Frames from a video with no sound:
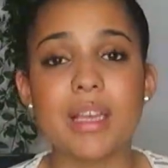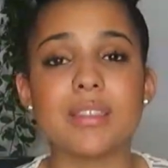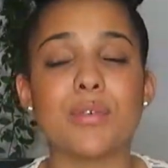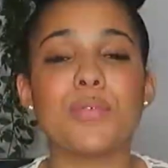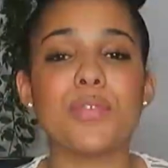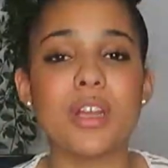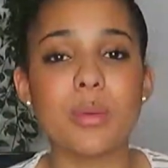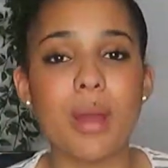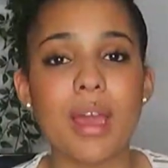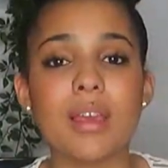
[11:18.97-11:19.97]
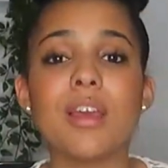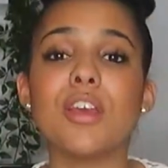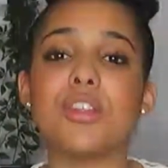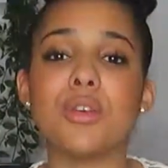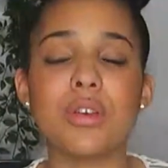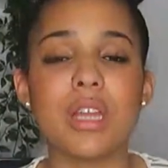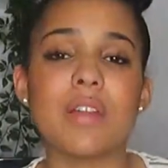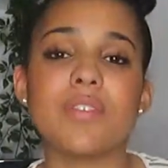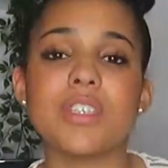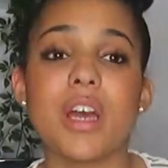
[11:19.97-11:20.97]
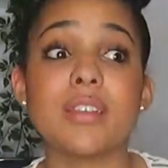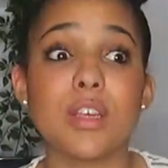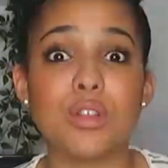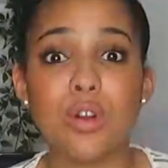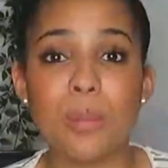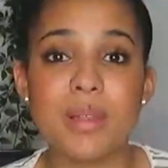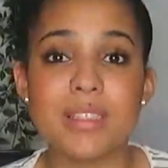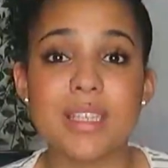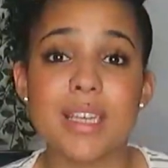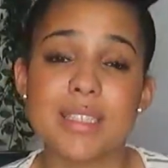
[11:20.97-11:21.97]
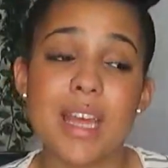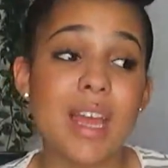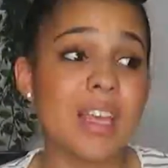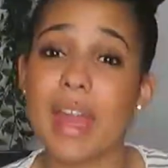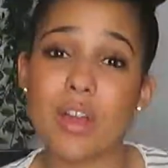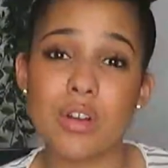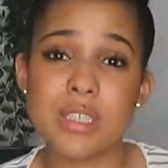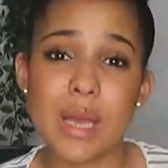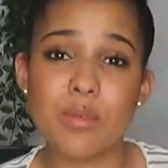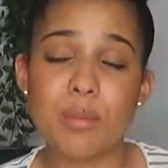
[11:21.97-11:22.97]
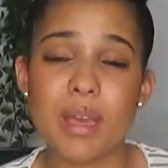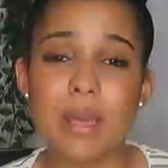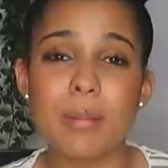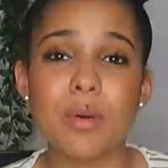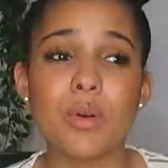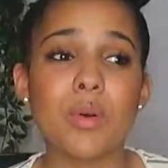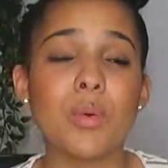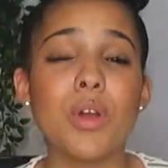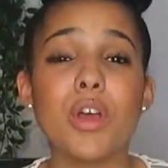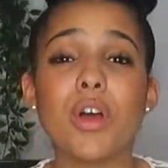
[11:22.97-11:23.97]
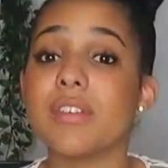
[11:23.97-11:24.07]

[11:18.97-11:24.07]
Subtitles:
It is a free way you can advertise your business, get in contact with people.